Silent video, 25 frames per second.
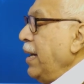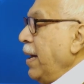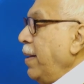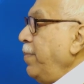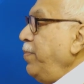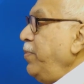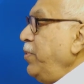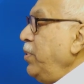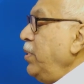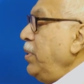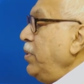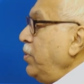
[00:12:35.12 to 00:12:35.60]

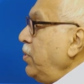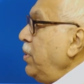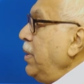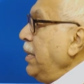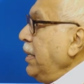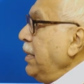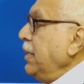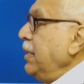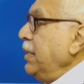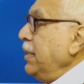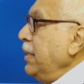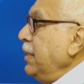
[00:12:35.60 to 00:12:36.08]

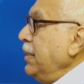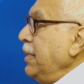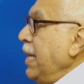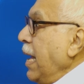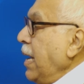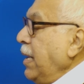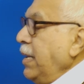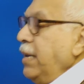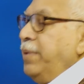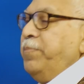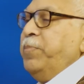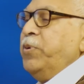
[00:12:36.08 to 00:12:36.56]
absolutely,
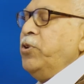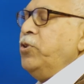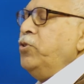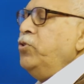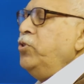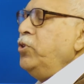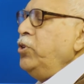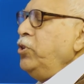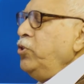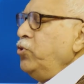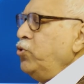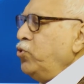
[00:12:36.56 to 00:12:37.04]
exactly,
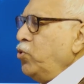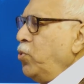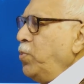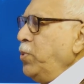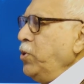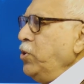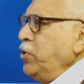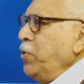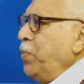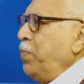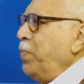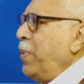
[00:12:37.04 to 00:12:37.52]
because there is so
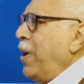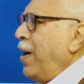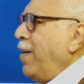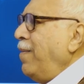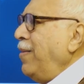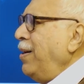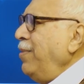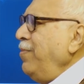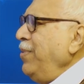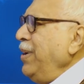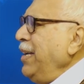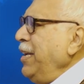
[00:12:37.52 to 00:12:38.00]
much of
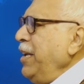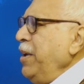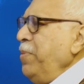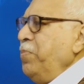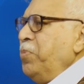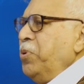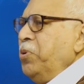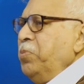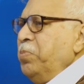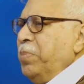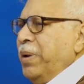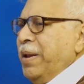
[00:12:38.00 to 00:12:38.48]
power. We
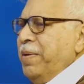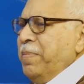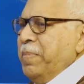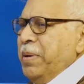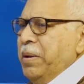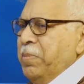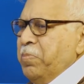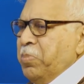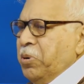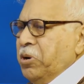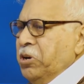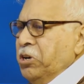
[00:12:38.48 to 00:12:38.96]
keep on
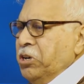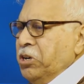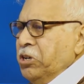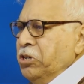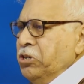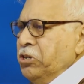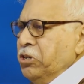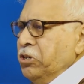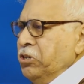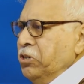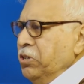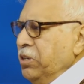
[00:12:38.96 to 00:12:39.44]
blaming
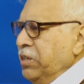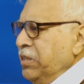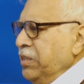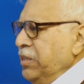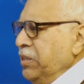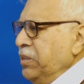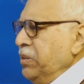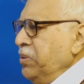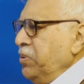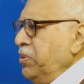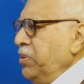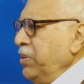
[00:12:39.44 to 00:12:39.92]
politicians that
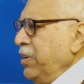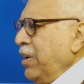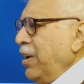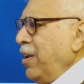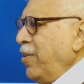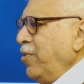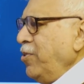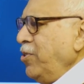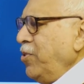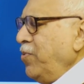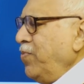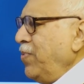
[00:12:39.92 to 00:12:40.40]
they don't
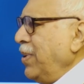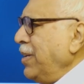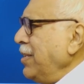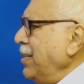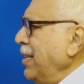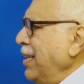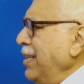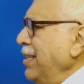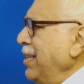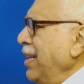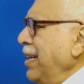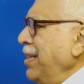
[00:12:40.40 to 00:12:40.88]
allow it to
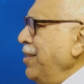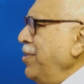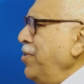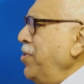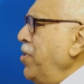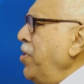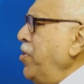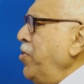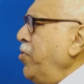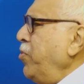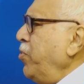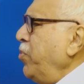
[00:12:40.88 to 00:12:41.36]
function. That's
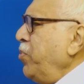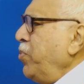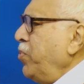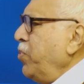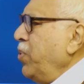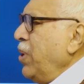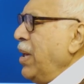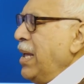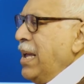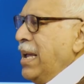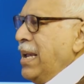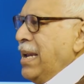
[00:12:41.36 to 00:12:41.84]
not
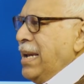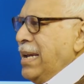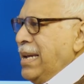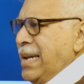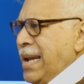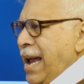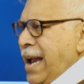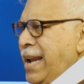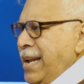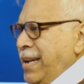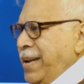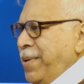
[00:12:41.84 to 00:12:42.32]
true.
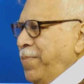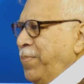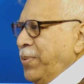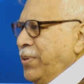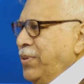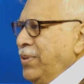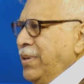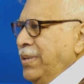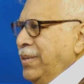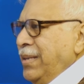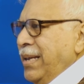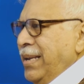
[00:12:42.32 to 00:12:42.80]

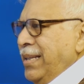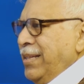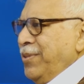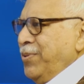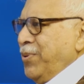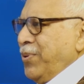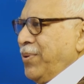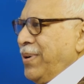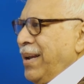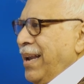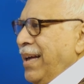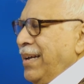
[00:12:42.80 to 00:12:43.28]
90% there is
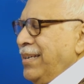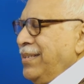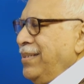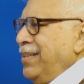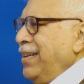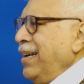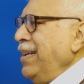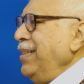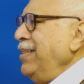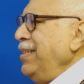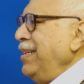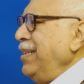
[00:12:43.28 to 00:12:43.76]
no clash.
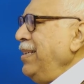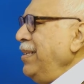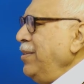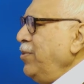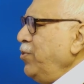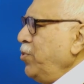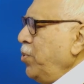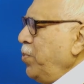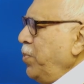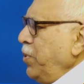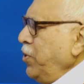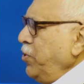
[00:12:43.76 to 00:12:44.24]
There
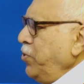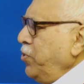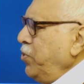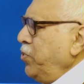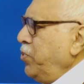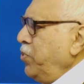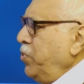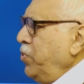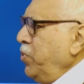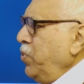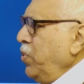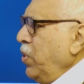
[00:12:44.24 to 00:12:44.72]
is so much to
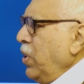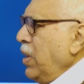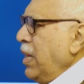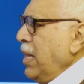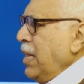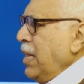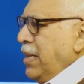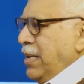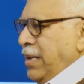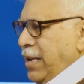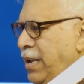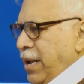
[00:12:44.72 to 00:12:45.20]
do.
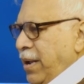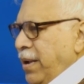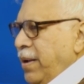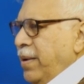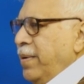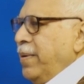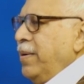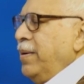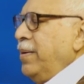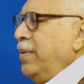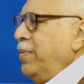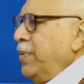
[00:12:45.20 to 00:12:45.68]

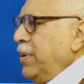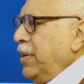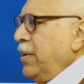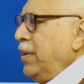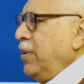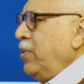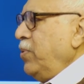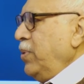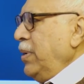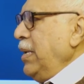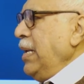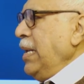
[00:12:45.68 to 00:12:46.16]

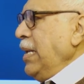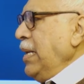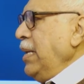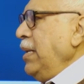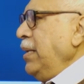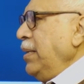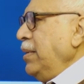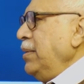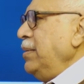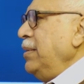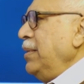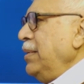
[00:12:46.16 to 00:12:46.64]

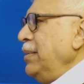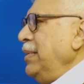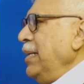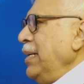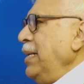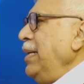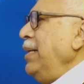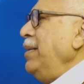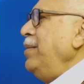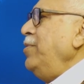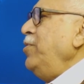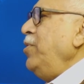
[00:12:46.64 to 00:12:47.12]
Only the
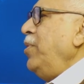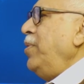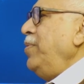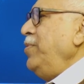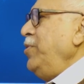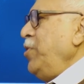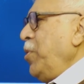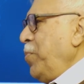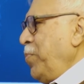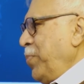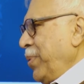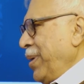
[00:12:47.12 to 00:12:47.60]
thing is
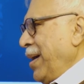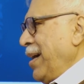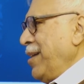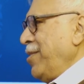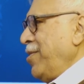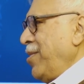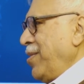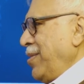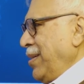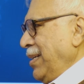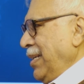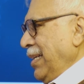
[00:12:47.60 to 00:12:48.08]
your
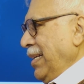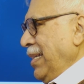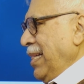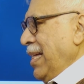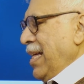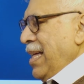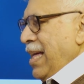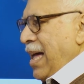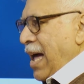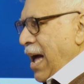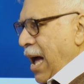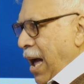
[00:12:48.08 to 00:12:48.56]
priority.
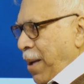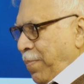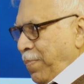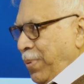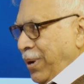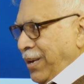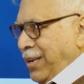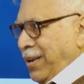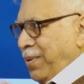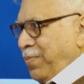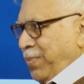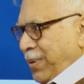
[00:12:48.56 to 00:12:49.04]
I
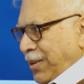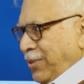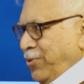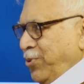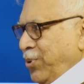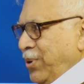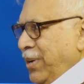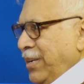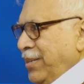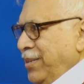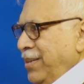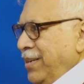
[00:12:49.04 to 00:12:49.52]
picked up
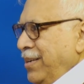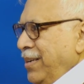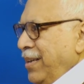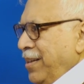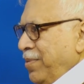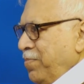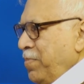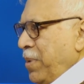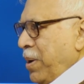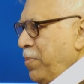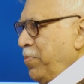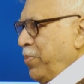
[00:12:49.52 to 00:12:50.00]
education
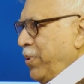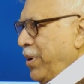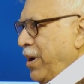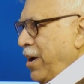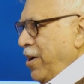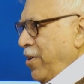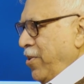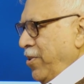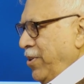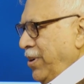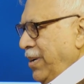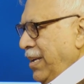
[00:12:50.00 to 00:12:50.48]
as my
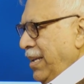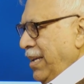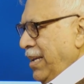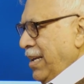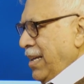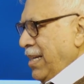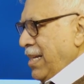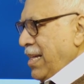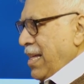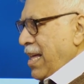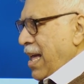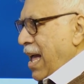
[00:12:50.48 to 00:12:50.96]
priority.
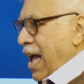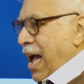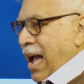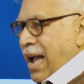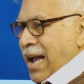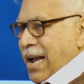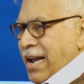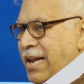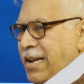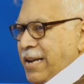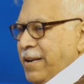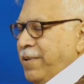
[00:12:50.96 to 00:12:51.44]

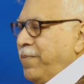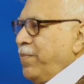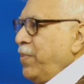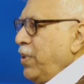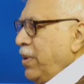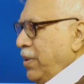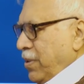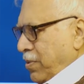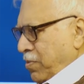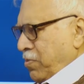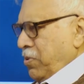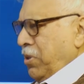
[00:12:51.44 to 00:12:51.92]
And
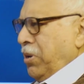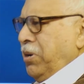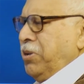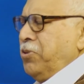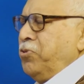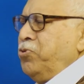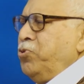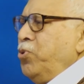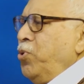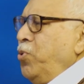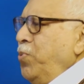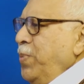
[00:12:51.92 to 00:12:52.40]
there are
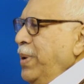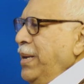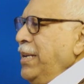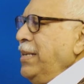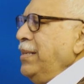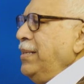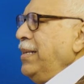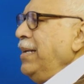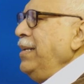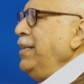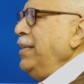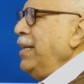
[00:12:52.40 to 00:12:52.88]
so
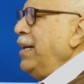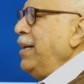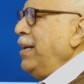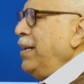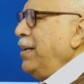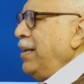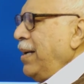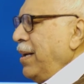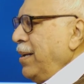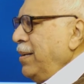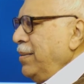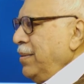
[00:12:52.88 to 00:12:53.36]
many things.
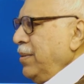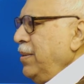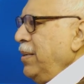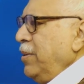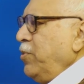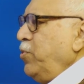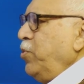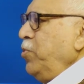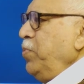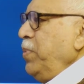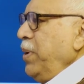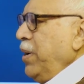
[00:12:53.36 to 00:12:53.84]
There
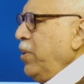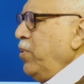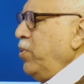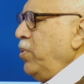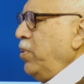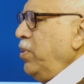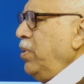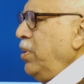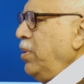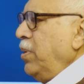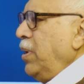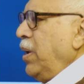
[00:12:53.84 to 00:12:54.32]
could be a
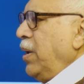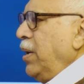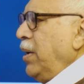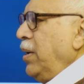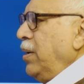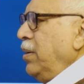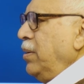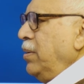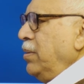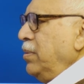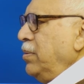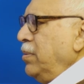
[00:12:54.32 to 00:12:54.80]
whole
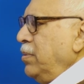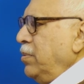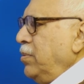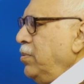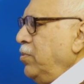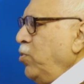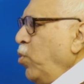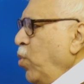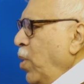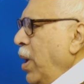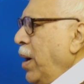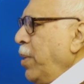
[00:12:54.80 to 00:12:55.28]

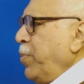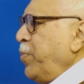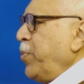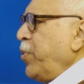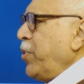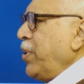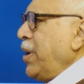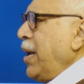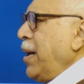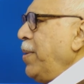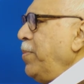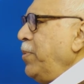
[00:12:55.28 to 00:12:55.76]
2-hour
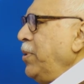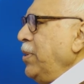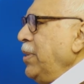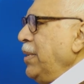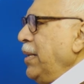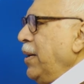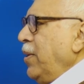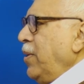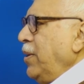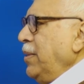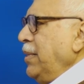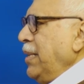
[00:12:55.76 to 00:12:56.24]
program
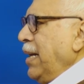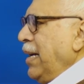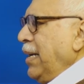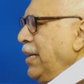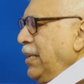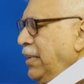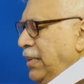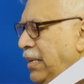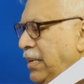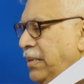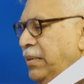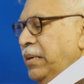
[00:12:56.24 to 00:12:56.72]
on
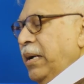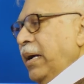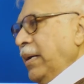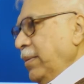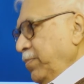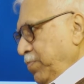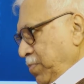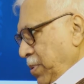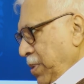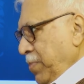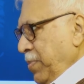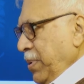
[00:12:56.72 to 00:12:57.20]
that.
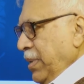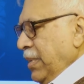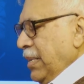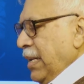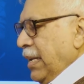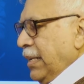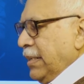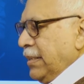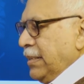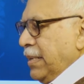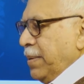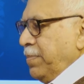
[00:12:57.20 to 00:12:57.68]
Maybe
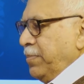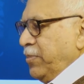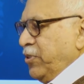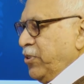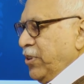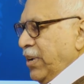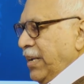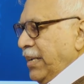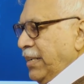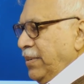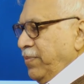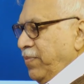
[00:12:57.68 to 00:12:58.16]
at some
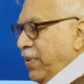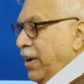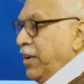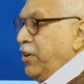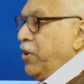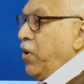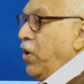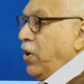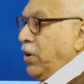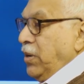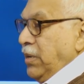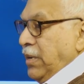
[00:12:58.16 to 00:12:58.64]
stage, why
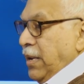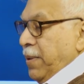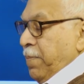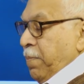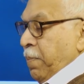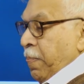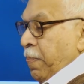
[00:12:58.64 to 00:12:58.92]
not?